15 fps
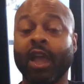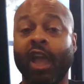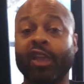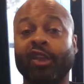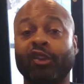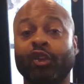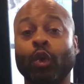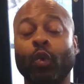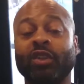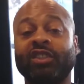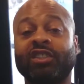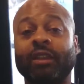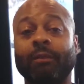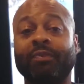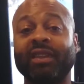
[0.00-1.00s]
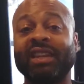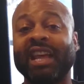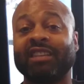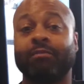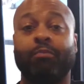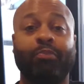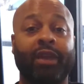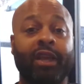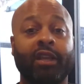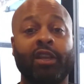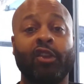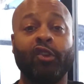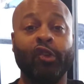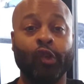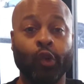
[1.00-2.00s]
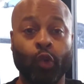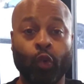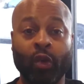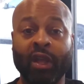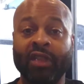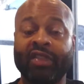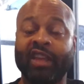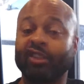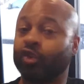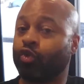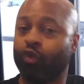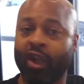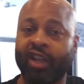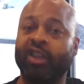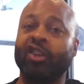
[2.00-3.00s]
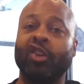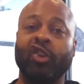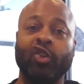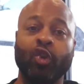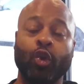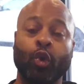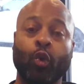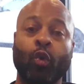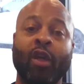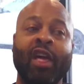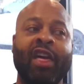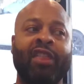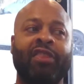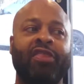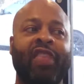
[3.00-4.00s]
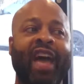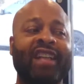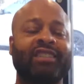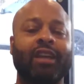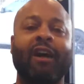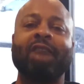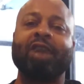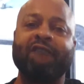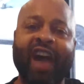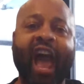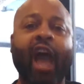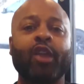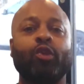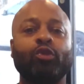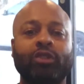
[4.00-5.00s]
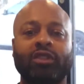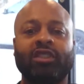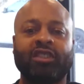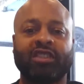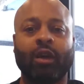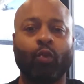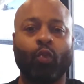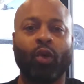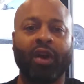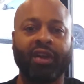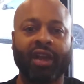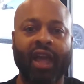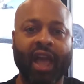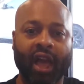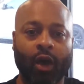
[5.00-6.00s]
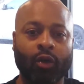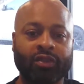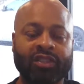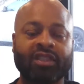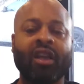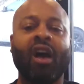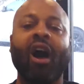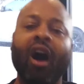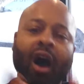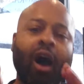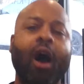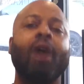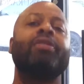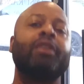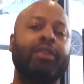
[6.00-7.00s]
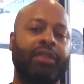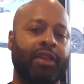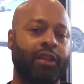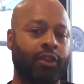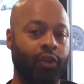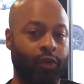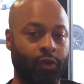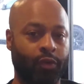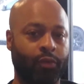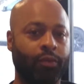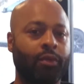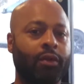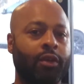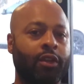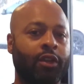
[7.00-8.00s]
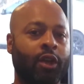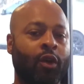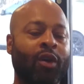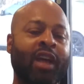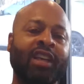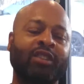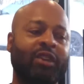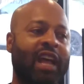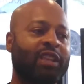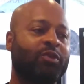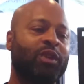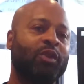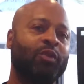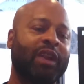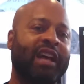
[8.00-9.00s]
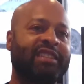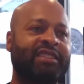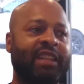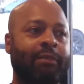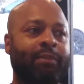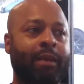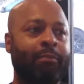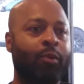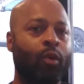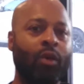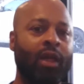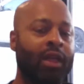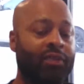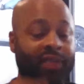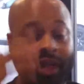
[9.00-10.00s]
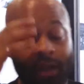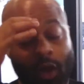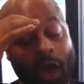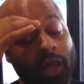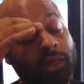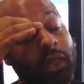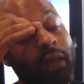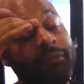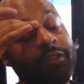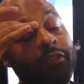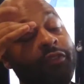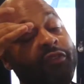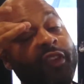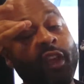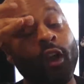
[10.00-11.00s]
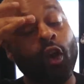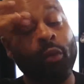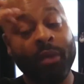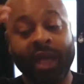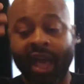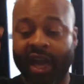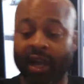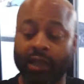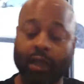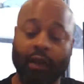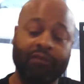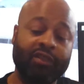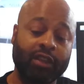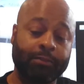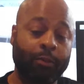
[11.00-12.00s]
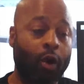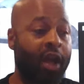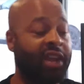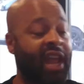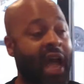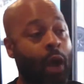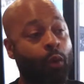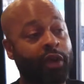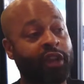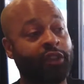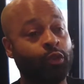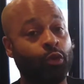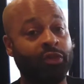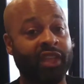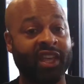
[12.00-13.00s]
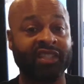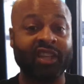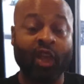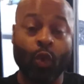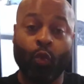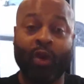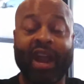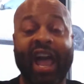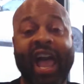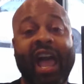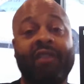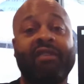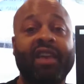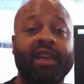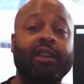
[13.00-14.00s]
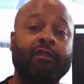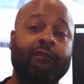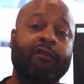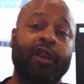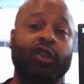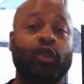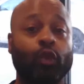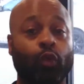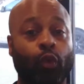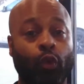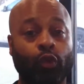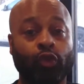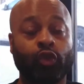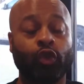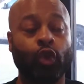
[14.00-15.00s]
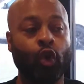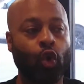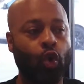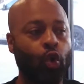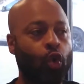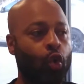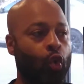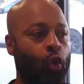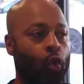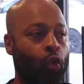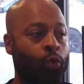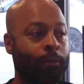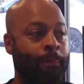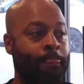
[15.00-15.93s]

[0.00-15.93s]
and you're doing something that's bigger than you, that's greater than you, that's of value to someone else other than you. So that's what it is. When I see people that, "Oh, I love the film and I love this part, and now I want to do this." When I have individuals who